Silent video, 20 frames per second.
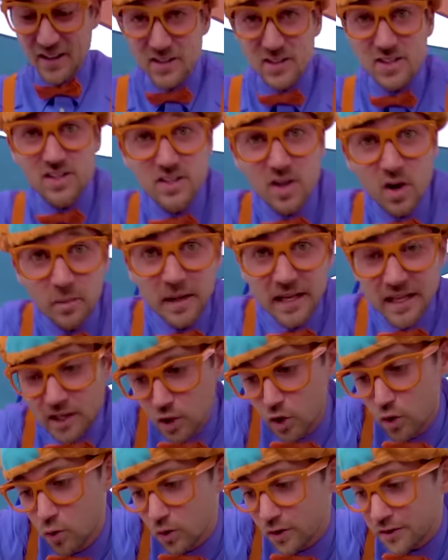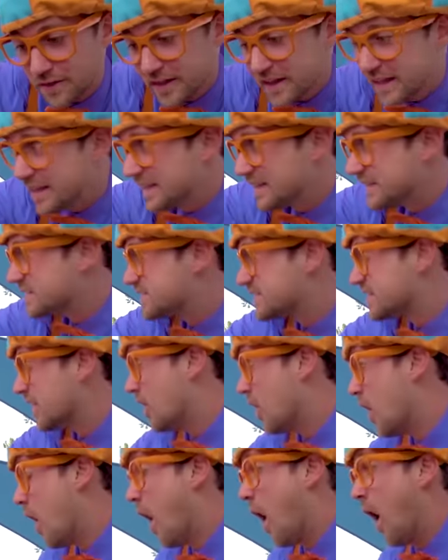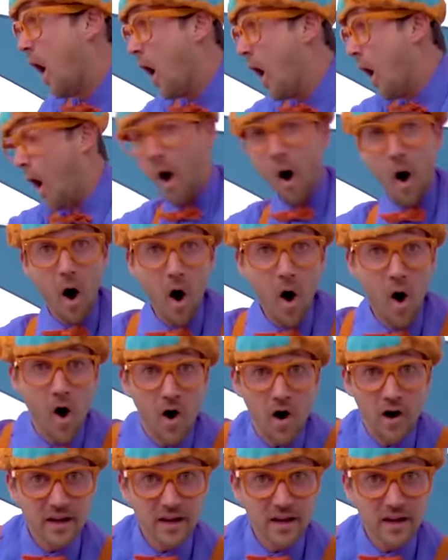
so many cool things. Oh,